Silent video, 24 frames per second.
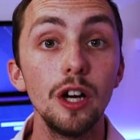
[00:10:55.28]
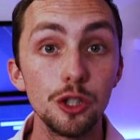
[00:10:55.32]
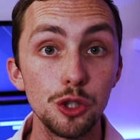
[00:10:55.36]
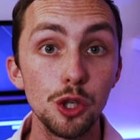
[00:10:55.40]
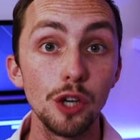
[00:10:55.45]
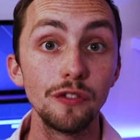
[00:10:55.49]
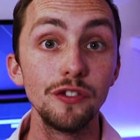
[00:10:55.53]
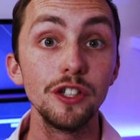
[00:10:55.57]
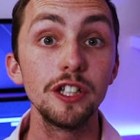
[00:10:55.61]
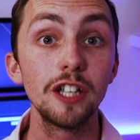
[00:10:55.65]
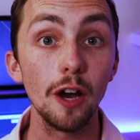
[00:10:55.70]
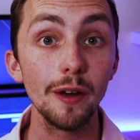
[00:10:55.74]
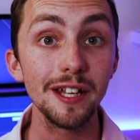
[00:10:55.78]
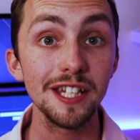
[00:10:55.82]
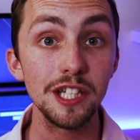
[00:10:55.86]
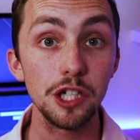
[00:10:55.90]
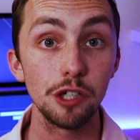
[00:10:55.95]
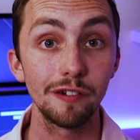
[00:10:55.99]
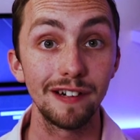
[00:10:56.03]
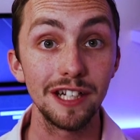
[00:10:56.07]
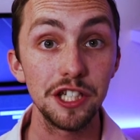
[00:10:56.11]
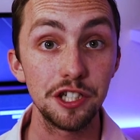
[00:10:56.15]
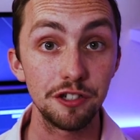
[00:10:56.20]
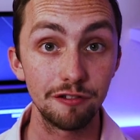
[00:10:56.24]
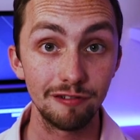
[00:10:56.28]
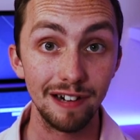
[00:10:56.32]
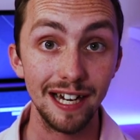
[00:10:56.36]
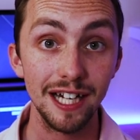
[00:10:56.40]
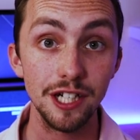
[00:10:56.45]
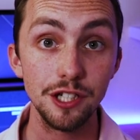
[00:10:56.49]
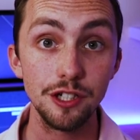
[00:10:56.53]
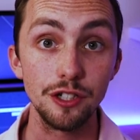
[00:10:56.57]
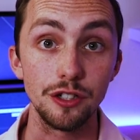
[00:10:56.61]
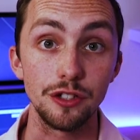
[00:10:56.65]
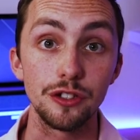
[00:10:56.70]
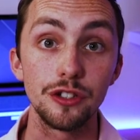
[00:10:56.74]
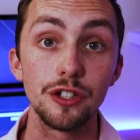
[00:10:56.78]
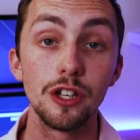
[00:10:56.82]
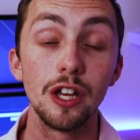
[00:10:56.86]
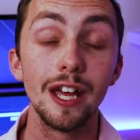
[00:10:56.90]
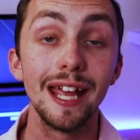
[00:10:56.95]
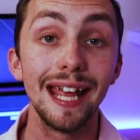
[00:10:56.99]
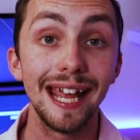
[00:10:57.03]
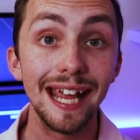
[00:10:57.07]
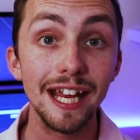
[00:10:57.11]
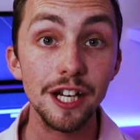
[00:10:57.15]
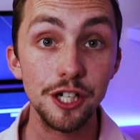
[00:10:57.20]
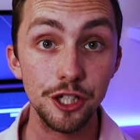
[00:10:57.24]
So if you go into your integrations,
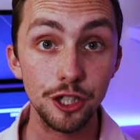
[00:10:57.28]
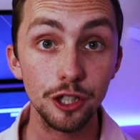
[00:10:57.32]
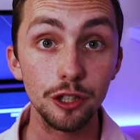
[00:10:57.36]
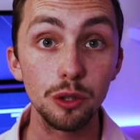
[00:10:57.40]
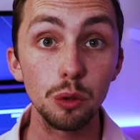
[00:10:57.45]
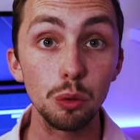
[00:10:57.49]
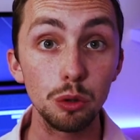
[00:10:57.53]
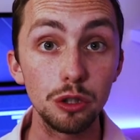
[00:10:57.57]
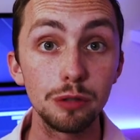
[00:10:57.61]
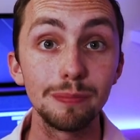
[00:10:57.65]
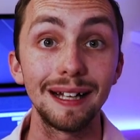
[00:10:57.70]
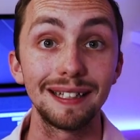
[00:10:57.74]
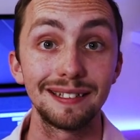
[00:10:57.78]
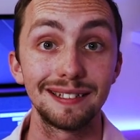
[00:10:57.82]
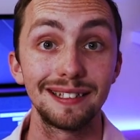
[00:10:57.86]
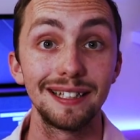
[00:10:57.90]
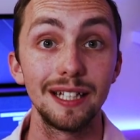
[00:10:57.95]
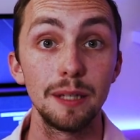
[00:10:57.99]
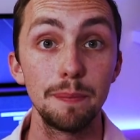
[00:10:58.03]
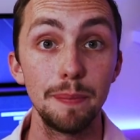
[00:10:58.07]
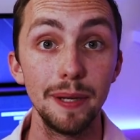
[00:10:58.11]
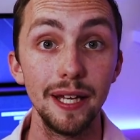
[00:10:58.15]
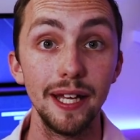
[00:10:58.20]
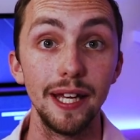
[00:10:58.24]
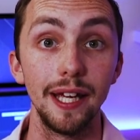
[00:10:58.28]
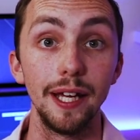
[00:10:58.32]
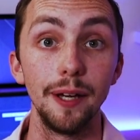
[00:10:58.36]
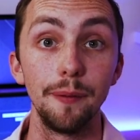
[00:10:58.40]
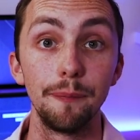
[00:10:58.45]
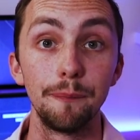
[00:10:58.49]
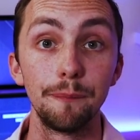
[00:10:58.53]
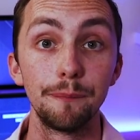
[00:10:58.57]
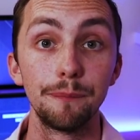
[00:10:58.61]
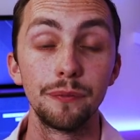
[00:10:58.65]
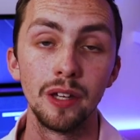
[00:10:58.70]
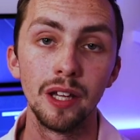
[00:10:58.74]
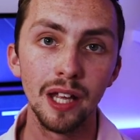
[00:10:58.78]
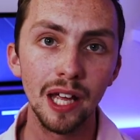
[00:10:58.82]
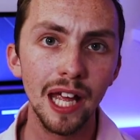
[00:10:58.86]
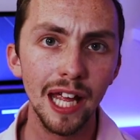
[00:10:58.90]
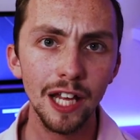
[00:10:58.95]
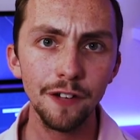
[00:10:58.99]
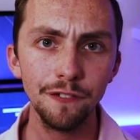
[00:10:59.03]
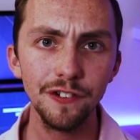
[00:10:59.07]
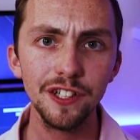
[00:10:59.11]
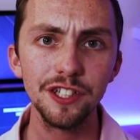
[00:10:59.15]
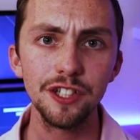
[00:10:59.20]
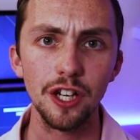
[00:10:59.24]
it should automatically appear.
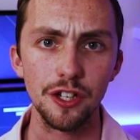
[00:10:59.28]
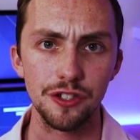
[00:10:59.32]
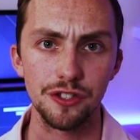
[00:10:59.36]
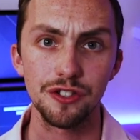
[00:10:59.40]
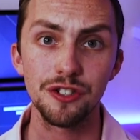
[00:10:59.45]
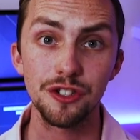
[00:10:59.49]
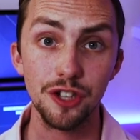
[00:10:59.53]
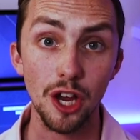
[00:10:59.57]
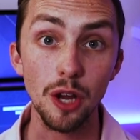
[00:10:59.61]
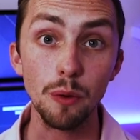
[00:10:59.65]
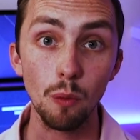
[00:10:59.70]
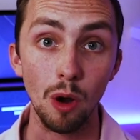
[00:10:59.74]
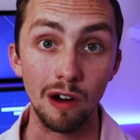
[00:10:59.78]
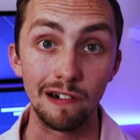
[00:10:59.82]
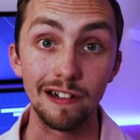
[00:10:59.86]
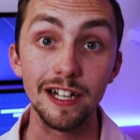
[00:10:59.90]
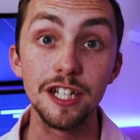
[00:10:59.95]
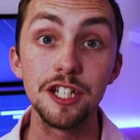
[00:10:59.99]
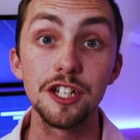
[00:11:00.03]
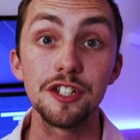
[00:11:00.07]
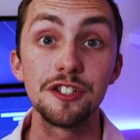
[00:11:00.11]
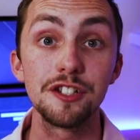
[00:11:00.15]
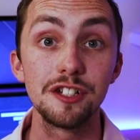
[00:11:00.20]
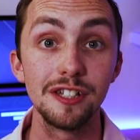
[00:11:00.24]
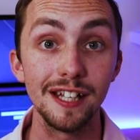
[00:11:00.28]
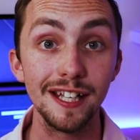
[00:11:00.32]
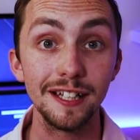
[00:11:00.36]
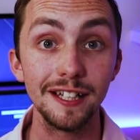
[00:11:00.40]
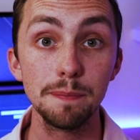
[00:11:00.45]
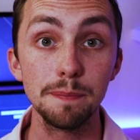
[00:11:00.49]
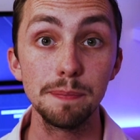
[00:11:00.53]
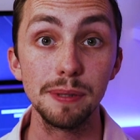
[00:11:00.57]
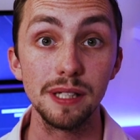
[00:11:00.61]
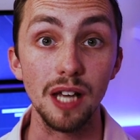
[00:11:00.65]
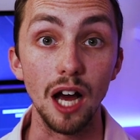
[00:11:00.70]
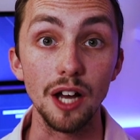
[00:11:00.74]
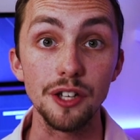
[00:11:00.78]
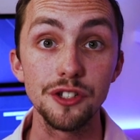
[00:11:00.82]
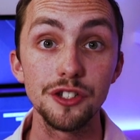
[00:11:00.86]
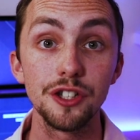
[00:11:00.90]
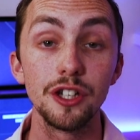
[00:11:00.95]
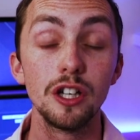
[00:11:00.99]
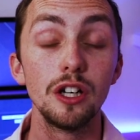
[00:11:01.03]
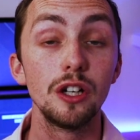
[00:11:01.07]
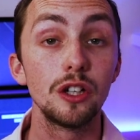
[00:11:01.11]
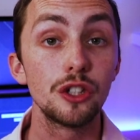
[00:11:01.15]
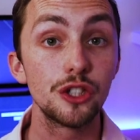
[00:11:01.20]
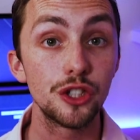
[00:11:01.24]
If it doesn't, don't worry, just the
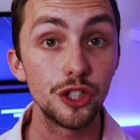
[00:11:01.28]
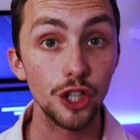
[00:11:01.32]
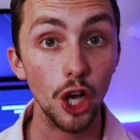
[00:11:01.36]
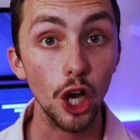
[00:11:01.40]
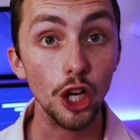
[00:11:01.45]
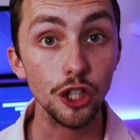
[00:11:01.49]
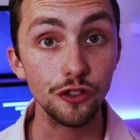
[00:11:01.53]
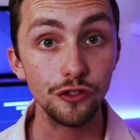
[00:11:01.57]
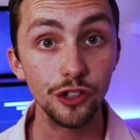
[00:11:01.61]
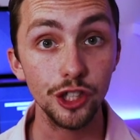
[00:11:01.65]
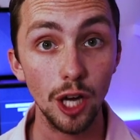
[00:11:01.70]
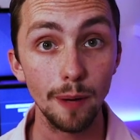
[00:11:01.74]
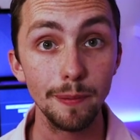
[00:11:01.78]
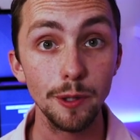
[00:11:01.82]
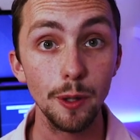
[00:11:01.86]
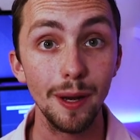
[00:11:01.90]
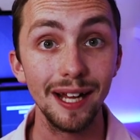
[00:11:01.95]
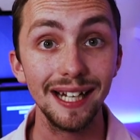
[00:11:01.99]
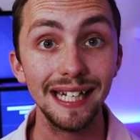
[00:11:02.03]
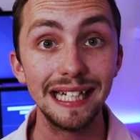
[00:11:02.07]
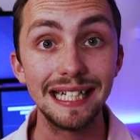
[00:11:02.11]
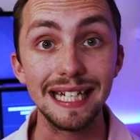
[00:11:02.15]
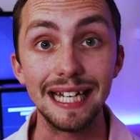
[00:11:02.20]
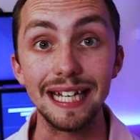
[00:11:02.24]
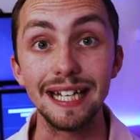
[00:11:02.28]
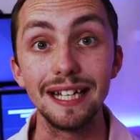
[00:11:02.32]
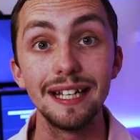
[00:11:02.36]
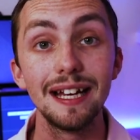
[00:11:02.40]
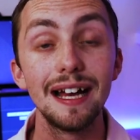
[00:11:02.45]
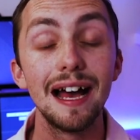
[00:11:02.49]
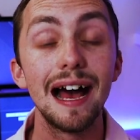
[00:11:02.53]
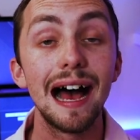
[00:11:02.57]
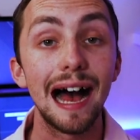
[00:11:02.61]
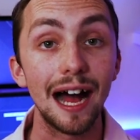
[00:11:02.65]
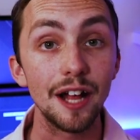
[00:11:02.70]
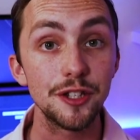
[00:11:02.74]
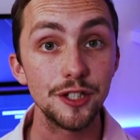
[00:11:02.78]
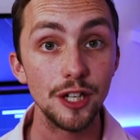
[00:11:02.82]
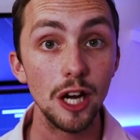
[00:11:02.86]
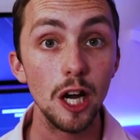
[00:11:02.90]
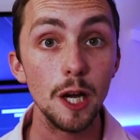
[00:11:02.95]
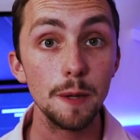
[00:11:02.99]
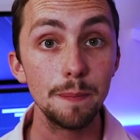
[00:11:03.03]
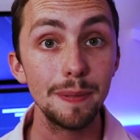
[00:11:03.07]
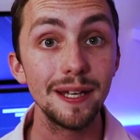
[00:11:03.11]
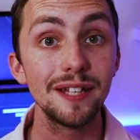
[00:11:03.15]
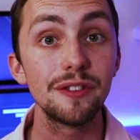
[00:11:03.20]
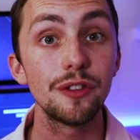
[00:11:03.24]
plus, search for WLED, and
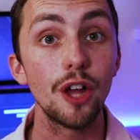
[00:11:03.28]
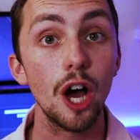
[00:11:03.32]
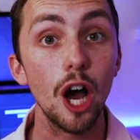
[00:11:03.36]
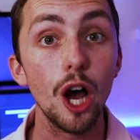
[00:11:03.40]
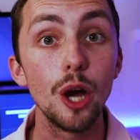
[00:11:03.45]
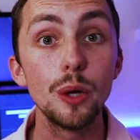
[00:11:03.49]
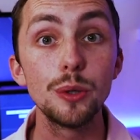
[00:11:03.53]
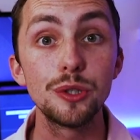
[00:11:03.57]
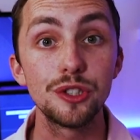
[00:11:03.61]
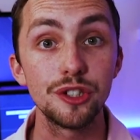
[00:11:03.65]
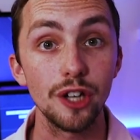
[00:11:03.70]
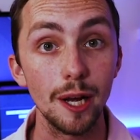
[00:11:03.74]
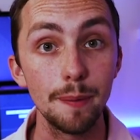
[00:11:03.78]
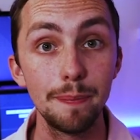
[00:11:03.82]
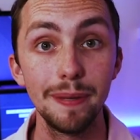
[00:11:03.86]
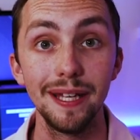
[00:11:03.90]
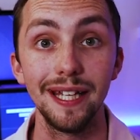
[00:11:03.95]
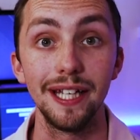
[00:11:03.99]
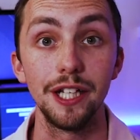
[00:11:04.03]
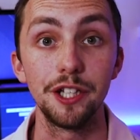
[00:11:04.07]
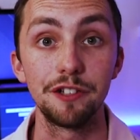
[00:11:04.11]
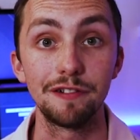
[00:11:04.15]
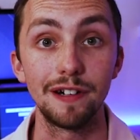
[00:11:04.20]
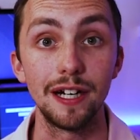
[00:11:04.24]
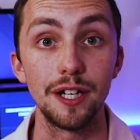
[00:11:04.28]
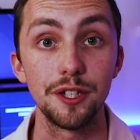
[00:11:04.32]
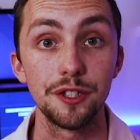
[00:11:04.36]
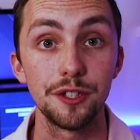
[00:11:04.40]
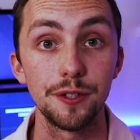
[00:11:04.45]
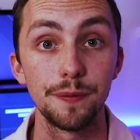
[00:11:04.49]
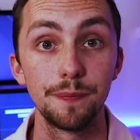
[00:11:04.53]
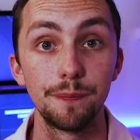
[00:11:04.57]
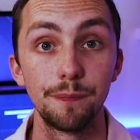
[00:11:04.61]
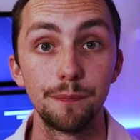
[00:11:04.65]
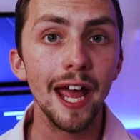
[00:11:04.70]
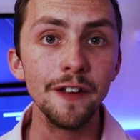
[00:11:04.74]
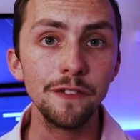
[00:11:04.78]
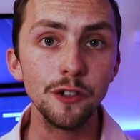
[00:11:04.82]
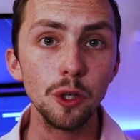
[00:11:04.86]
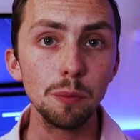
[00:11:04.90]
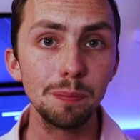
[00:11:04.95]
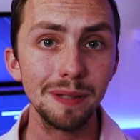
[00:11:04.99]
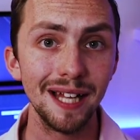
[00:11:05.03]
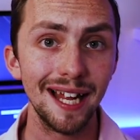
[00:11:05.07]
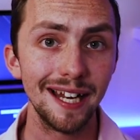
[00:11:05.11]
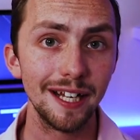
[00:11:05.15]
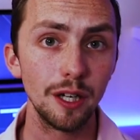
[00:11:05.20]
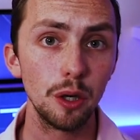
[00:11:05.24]
type in the host IP address. If you're
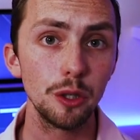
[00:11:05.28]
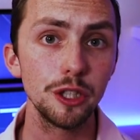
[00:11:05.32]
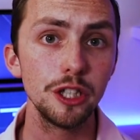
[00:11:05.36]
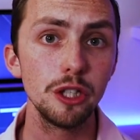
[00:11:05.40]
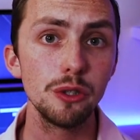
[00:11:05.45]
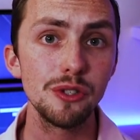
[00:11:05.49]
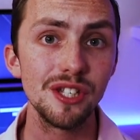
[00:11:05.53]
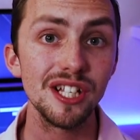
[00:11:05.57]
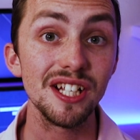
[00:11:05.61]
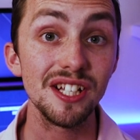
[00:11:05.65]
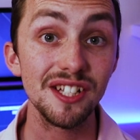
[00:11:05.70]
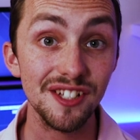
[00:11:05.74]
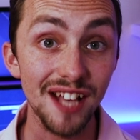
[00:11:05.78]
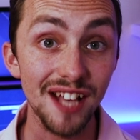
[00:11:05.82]
planning on using